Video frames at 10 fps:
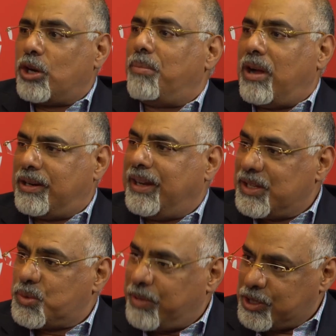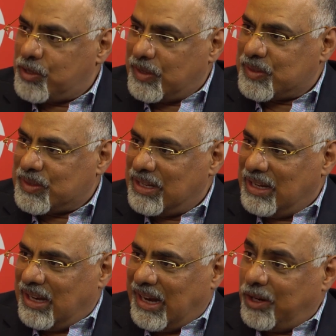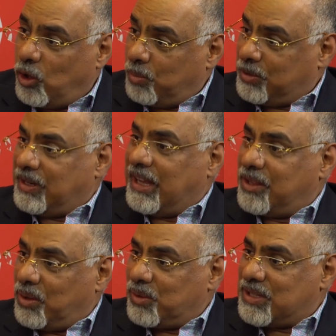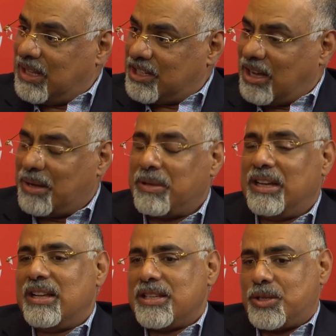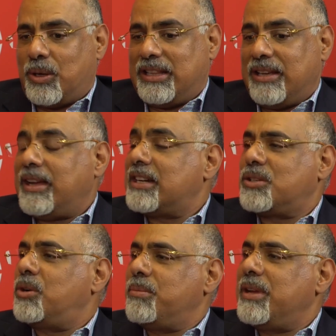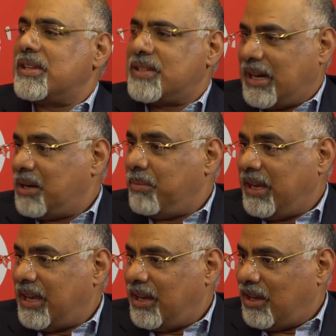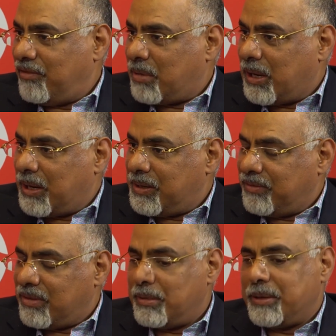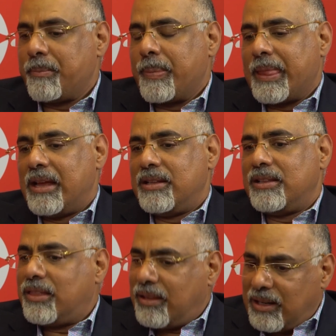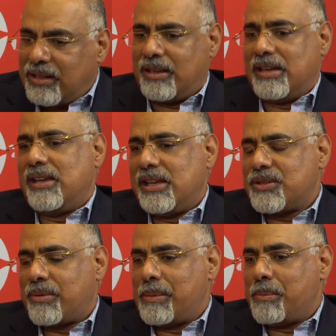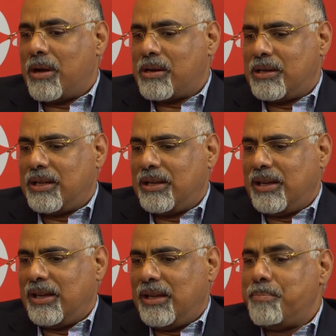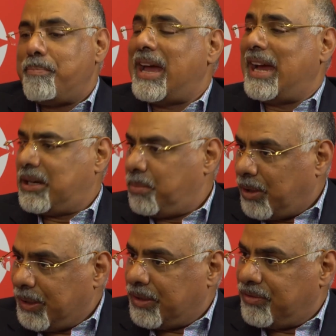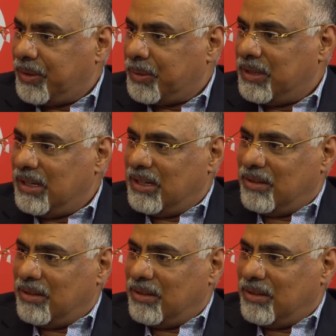pure marketing specialists and hope to take the roles at the top. So I think that's going to be a second big area of priority for me. The third thing is from a marketing impact point of view,